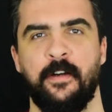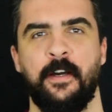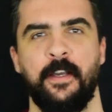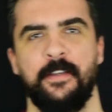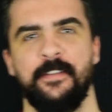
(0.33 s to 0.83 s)

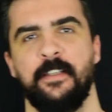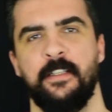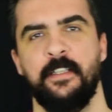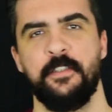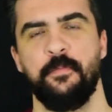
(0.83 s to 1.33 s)
Hi,
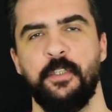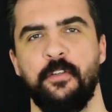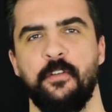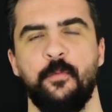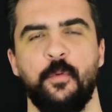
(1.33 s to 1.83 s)
in this
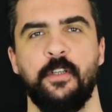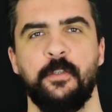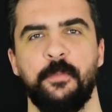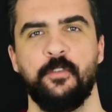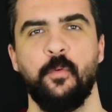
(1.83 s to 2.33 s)
video we're
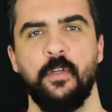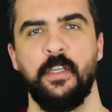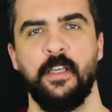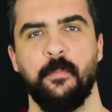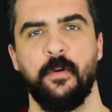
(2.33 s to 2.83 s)
going to be
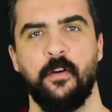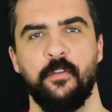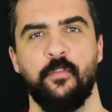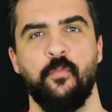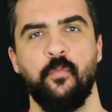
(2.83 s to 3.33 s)
talking
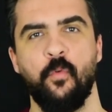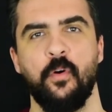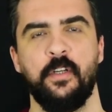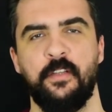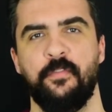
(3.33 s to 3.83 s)
about
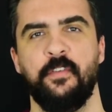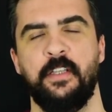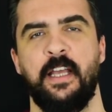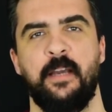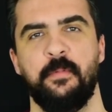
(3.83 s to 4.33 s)
4
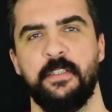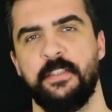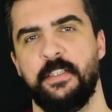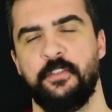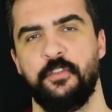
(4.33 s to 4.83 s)
different
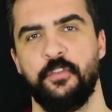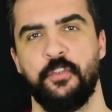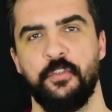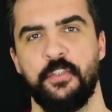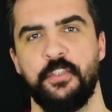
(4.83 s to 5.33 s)
habits that you
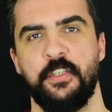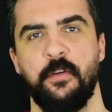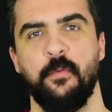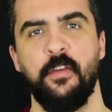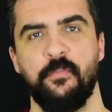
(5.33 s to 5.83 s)
should stay
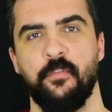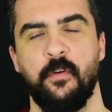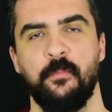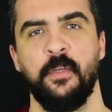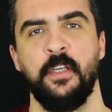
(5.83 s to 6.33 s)
away
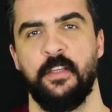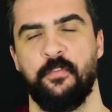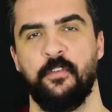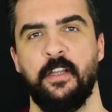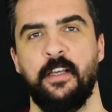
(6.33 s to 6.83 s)
from
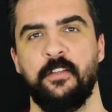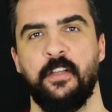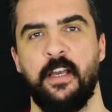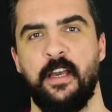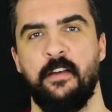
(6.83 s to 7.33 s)
if you'd like
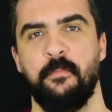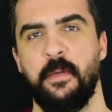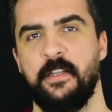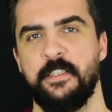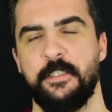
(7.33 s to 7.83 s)
to have
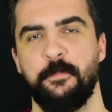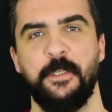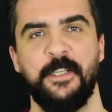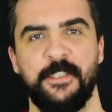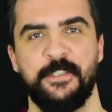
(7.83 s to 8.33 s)
better
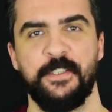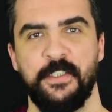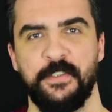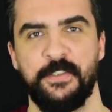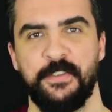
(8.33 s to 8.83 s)
speaking
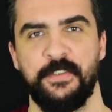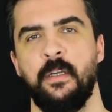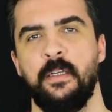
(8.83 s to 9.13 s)
skills.